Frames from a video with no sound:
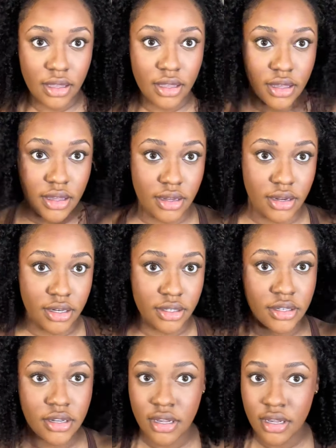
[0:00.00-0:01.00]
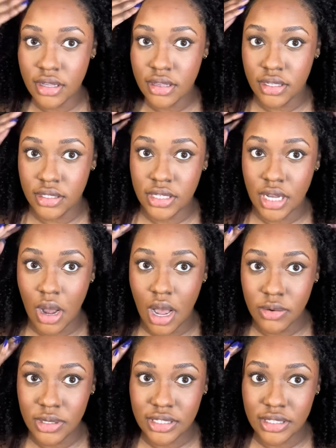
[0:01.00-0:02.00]
And this is how I
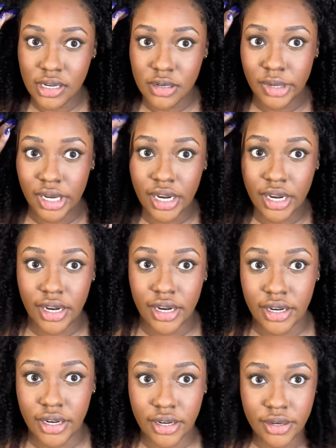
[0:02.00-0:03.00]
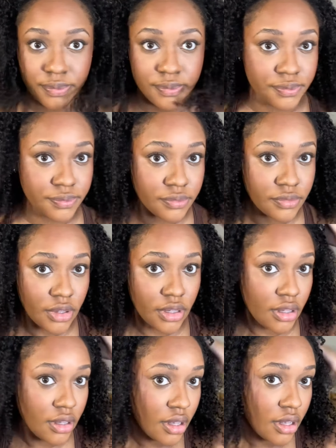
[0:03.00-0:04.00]
would style my hair.
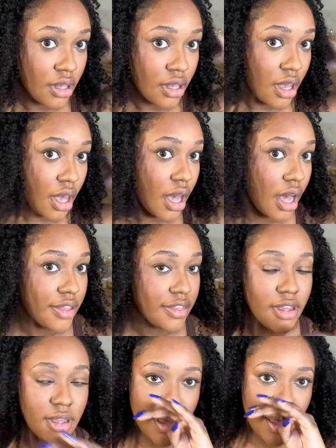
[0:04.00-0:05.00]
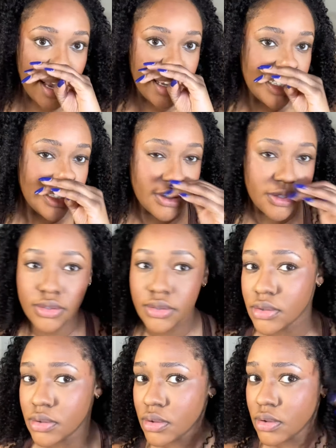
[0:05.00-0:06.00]
I think I
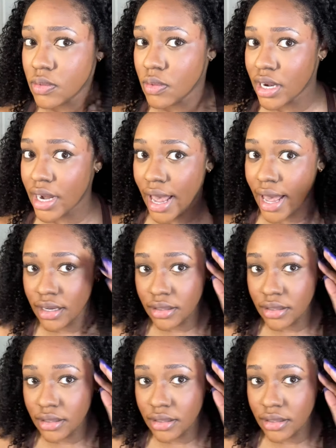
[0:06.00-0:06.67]
do want to add a